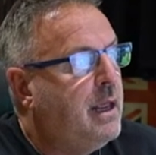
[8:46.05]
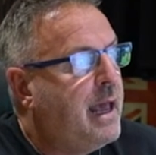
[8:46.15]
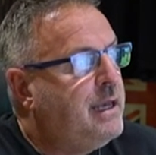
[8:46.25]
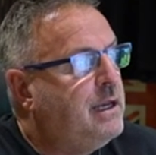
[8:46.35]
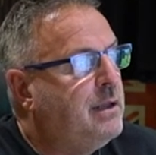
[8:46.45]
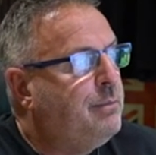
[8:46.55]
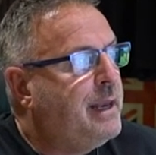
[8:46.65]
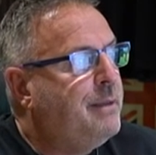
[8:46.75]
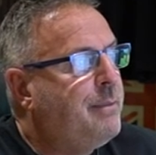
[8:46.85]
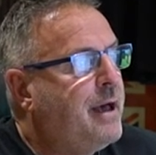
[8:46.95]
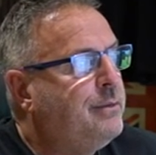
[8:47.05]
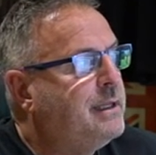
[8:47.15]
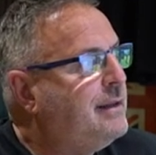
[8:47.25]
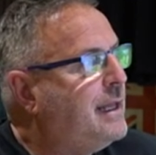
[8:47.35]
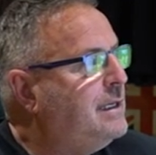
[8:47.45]
And you can play about with
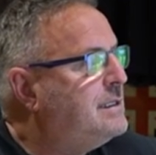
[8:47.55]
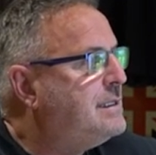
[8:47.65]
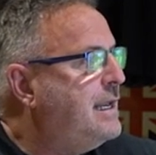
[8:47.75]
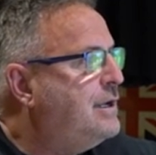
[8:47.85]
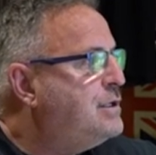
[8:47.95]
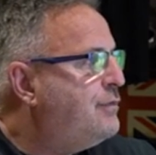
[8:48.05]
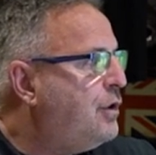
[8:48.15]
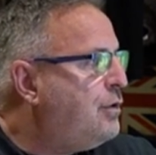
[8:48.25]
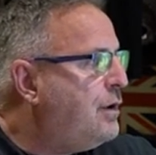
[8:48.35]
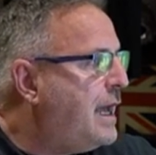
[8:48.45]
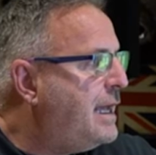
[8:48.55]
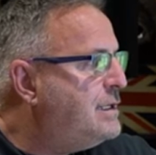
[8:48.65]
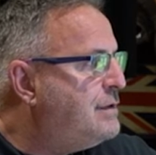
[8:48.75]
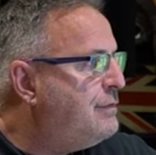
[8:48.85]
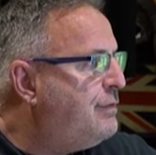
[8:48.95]
it then, you see, because you've got all
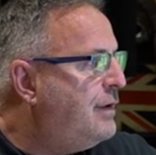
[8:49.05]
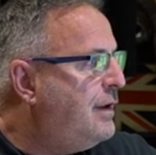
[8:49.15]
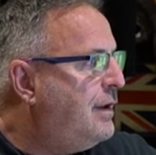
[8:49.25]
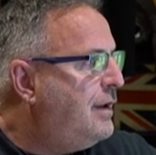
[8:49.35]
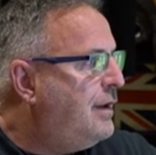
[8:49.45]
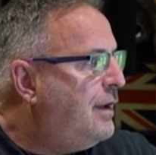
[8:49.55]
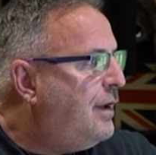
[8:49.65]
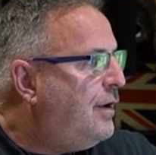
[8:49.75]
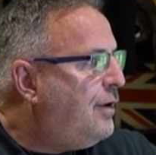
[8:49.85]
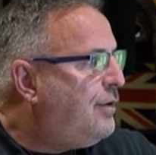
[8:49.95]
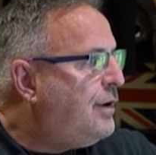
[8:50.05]
kinds of all